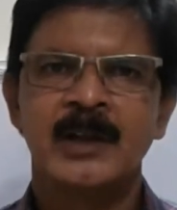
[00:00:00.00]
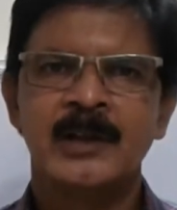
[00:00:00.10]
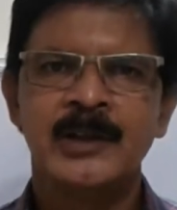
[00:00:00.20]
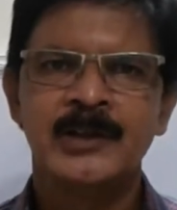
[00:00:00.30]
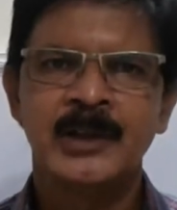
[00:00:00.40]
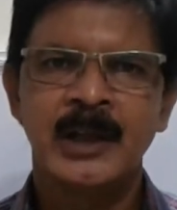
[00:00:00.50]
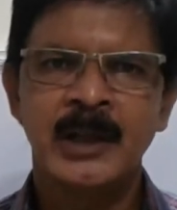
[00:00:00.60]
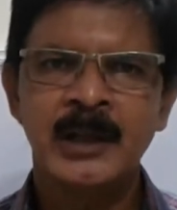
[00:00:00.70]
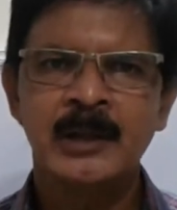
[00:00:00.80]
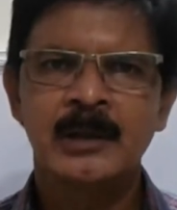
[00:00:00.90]
He is
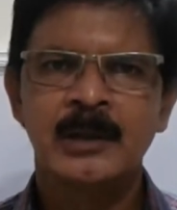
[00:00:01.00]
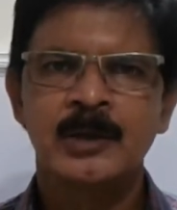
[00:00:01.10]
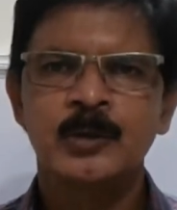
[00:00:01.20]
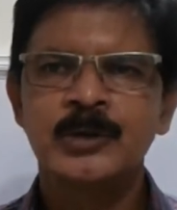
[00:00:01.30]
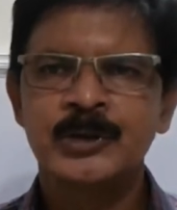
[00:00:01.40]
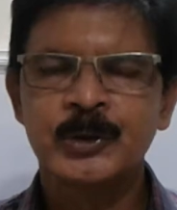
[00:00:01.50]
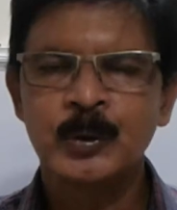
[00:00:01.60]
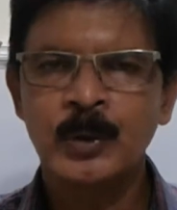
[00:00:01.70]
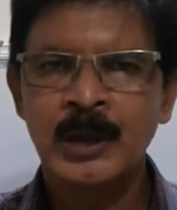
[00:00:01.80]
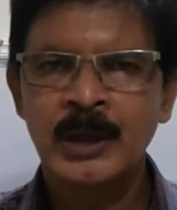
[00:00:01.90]
saying to the
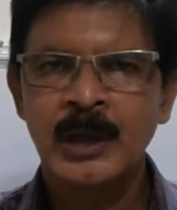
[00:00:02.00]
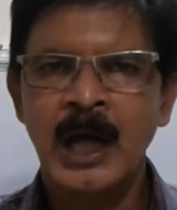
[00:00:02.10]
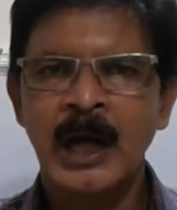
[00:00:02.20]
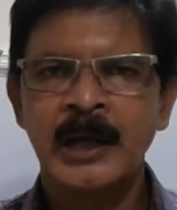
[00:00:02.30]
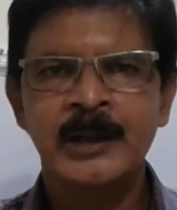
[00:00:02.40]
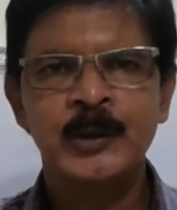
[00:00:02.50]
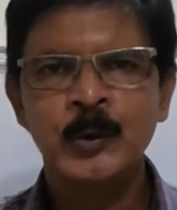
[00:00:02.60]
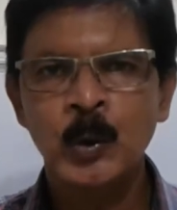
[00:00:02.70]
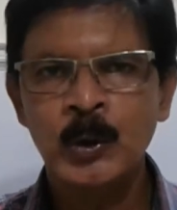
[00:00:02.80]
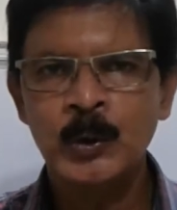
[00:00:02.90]
steward, I had
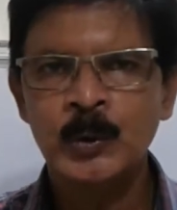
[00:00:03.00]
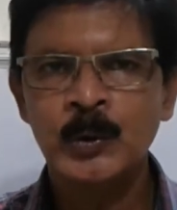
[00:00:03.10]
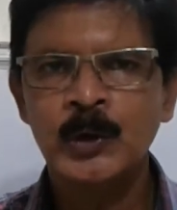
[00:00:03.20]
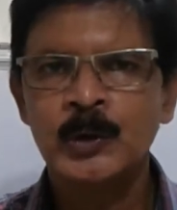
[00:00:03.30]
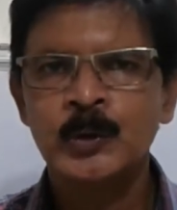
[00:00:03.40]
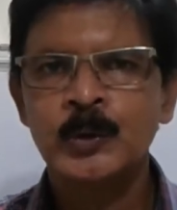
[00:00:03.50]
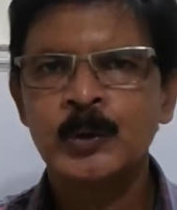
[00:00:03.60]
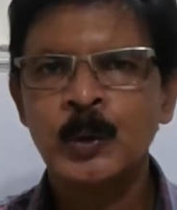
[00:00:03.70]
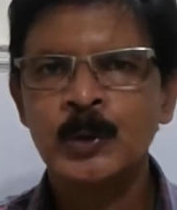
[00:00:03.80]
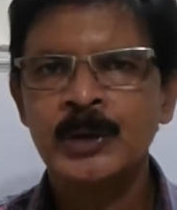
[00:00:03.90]
told you to
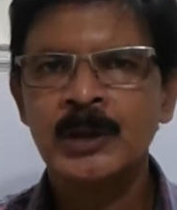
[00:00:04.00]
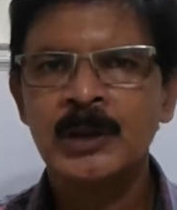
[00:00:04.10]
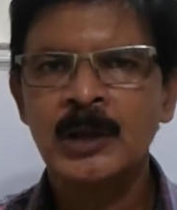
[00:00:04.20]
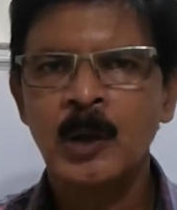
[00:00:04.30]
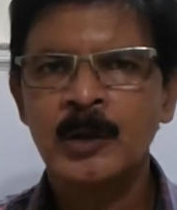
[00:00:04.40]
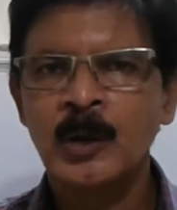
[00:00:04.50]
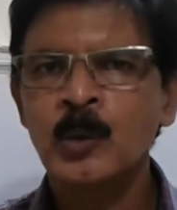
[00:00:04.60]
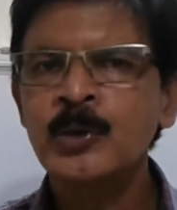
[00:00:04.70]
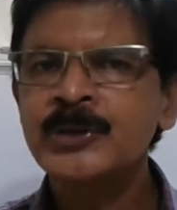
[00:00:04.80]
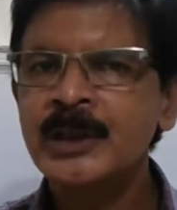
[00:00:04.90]
throw the girl out. Now
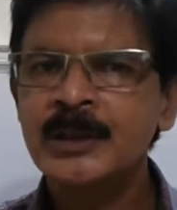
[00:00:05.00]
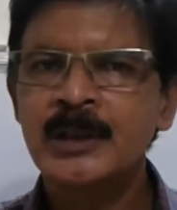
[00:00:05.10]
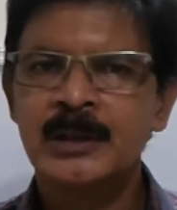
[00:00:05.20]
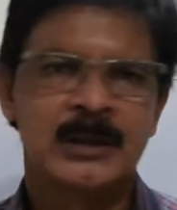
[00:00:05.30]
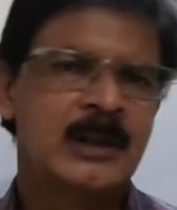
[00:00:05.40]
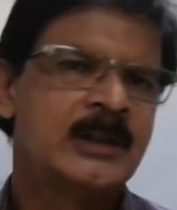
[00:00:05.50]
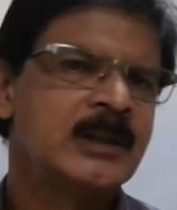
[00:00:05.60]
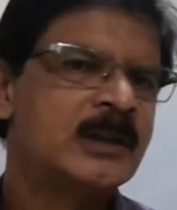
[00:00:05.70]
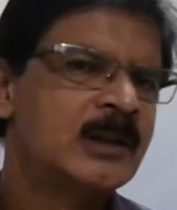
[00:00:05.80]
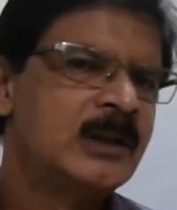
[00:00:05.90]
who is that girl?
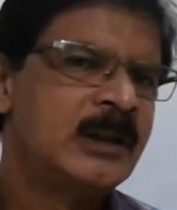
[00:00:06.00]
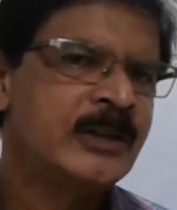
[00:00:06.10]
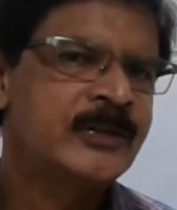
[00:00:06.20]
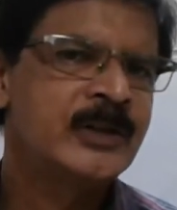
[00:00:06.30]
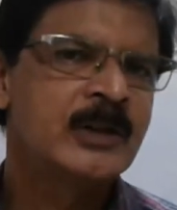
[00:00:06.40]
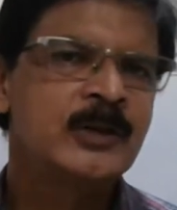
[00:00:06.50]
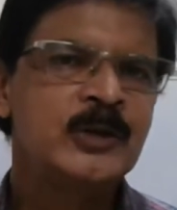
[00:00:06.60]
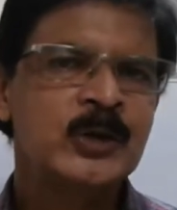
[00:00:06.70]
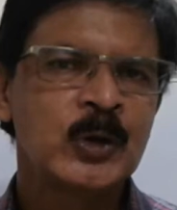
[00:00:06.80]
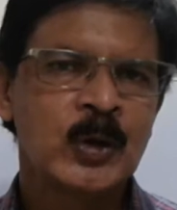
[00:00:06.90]
The girl is
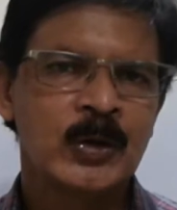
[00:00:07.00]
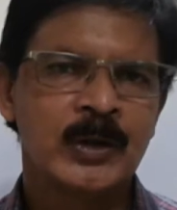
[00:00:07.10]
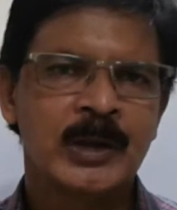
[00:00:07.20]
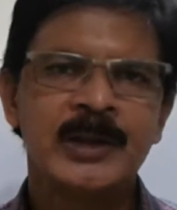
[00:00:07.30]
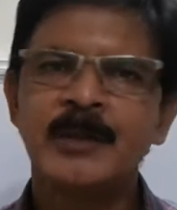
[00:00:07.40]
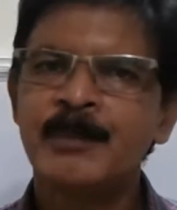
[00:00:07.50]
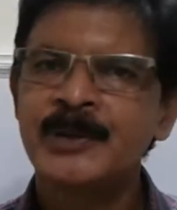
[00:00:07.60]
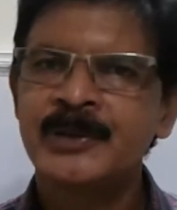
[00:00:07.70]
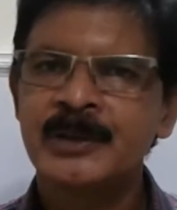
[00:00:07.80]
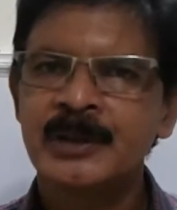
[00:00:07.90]
Joan, the
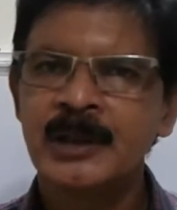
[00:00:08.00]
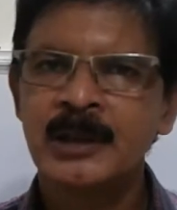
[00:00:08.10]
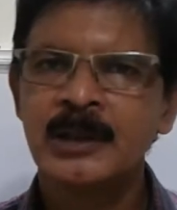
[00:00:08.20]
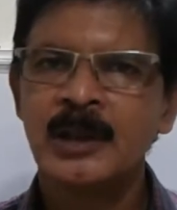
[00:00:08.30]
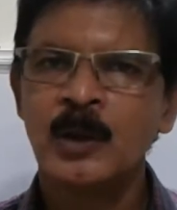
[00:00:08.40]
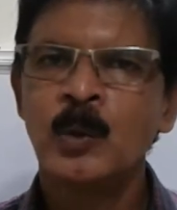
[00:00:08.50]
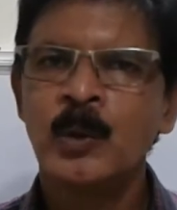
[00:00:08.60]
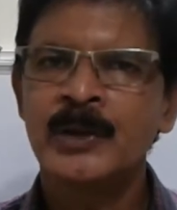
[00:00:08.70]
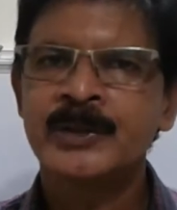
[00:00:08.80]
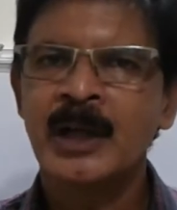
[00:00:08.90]
peasant girl
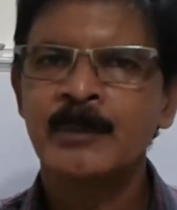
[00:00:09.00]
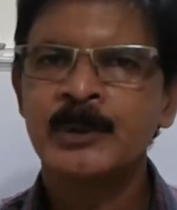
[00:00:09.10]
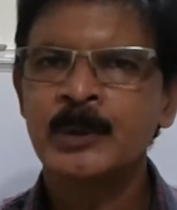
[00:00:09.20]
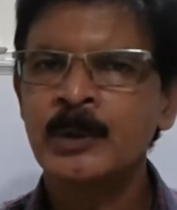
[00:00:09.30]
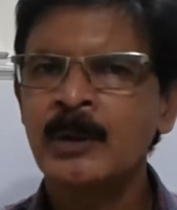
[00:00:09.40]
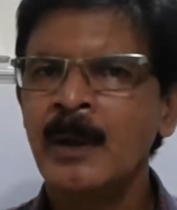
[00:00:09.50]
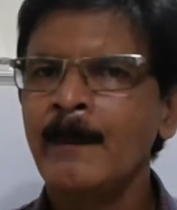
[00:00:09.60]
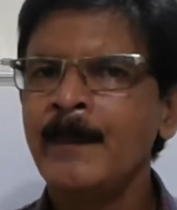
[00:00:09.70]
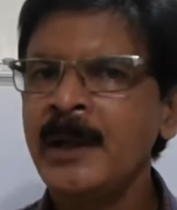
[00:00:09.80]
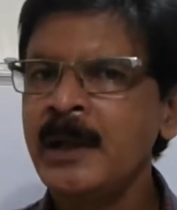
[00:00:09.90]
who has come to
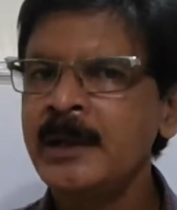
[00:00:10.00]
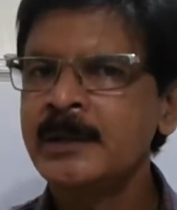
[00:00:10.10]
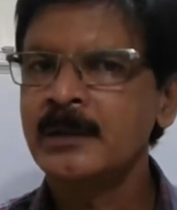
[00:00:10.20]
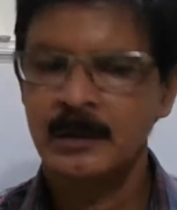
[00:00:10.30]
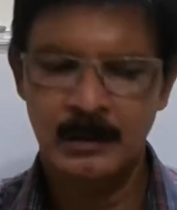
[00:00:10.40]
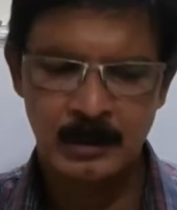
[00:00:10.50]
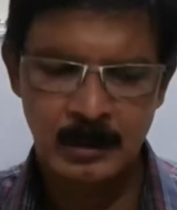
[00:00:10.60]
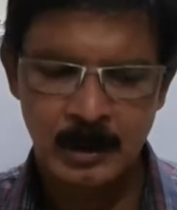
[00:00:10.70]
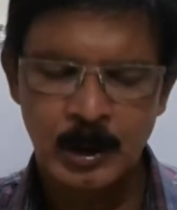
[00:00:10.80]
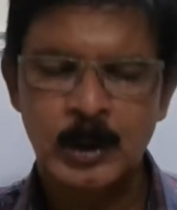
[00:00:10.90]
meet
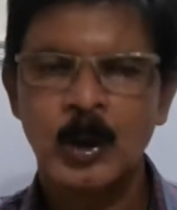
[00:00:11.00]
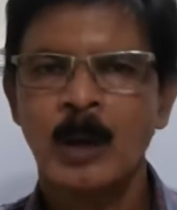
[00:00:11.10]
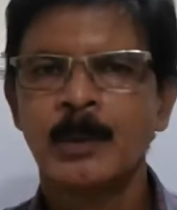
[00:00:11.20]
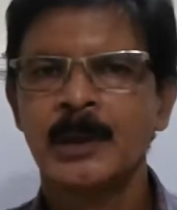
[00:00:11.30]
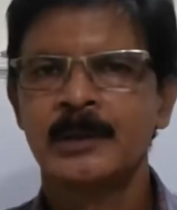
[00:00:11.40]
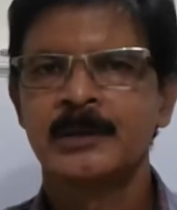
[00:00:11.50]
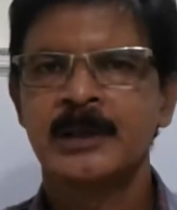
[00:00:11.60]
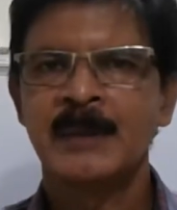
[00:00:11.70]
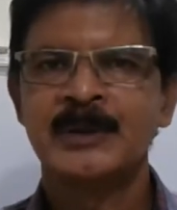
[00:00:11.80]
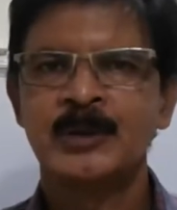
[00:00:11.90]
Robert,
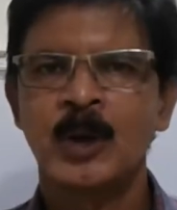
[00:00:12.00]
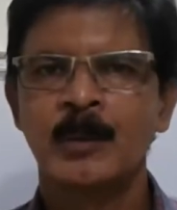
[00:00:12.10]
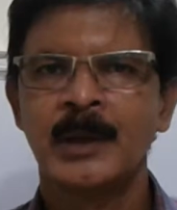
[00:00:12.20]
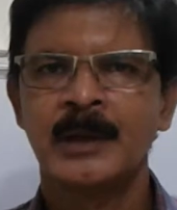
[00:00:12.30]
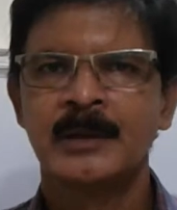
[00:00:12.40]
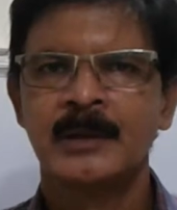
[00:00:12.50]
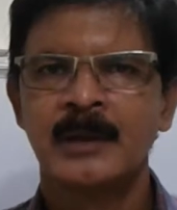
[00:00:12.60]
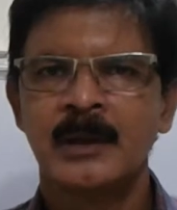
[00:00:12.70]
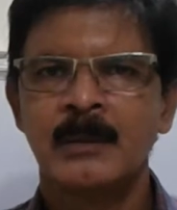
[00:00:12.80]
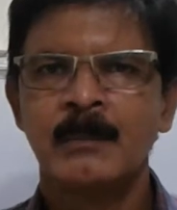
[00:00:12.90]
Captain Robert.
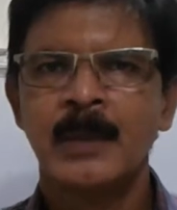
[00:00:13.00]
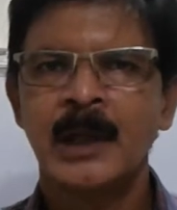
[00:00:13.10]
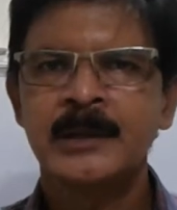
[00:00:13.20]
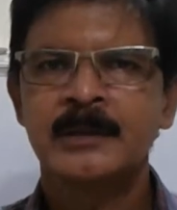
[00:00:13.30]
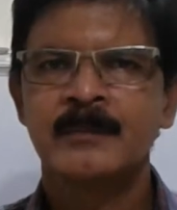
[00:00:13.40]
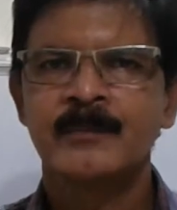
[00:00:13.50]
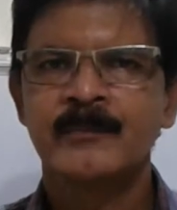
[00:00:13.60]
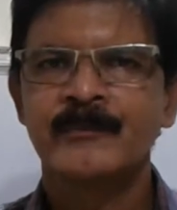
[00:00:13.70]
But